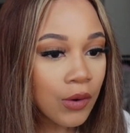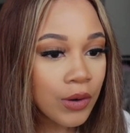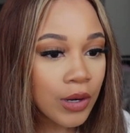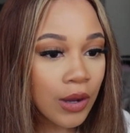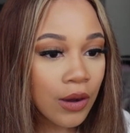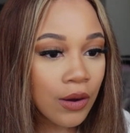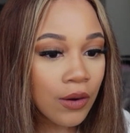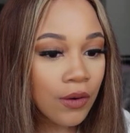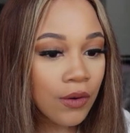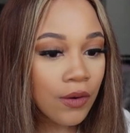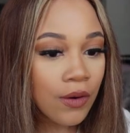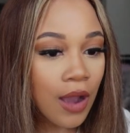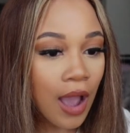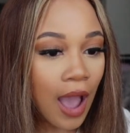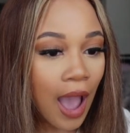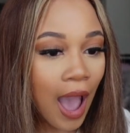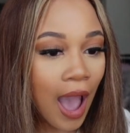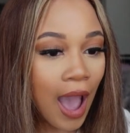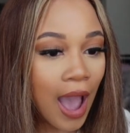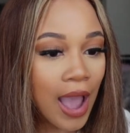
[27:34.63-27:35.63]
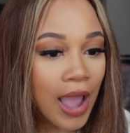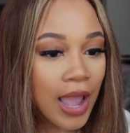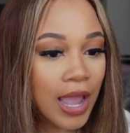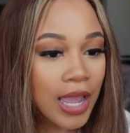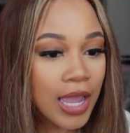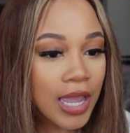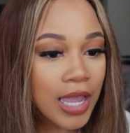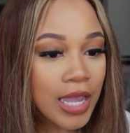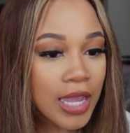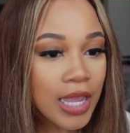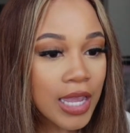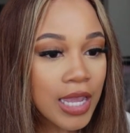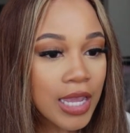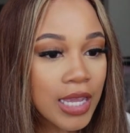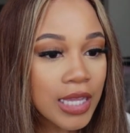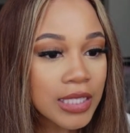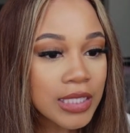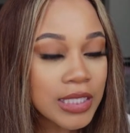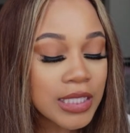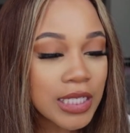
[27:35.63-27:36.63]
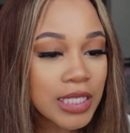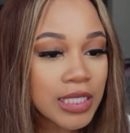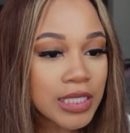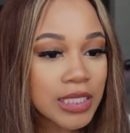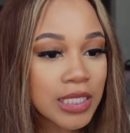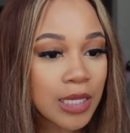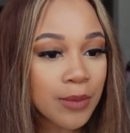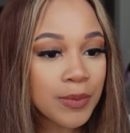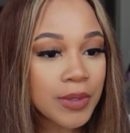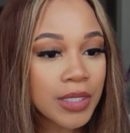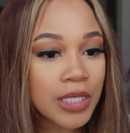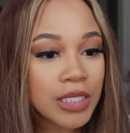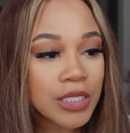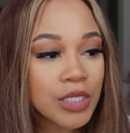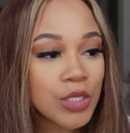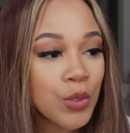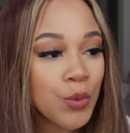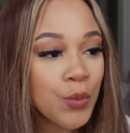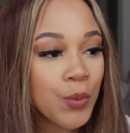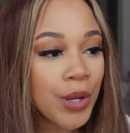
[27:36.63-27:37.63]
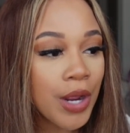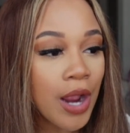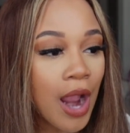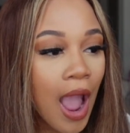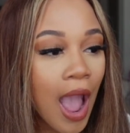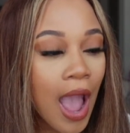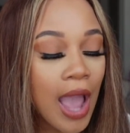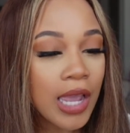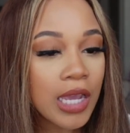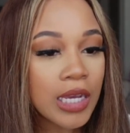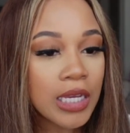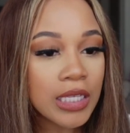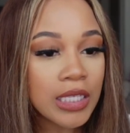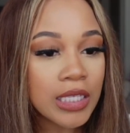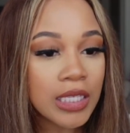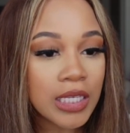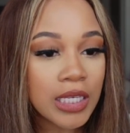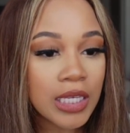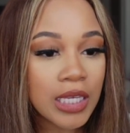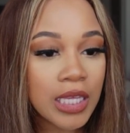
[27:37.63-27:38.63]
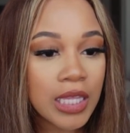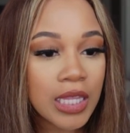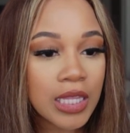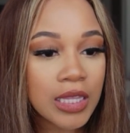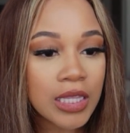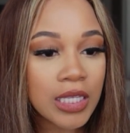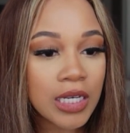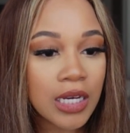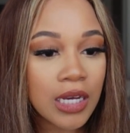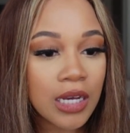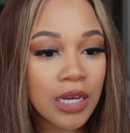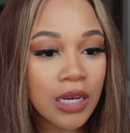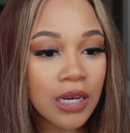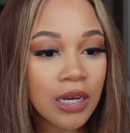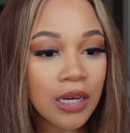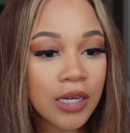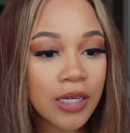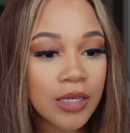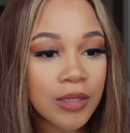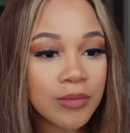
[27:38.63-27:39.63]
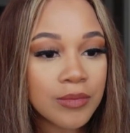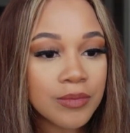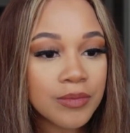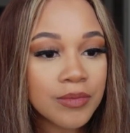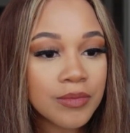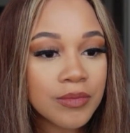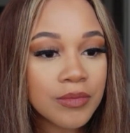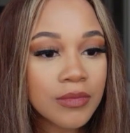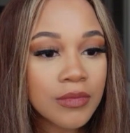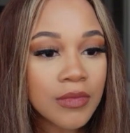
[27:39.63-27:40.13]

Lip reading: on. I did something to where I could get the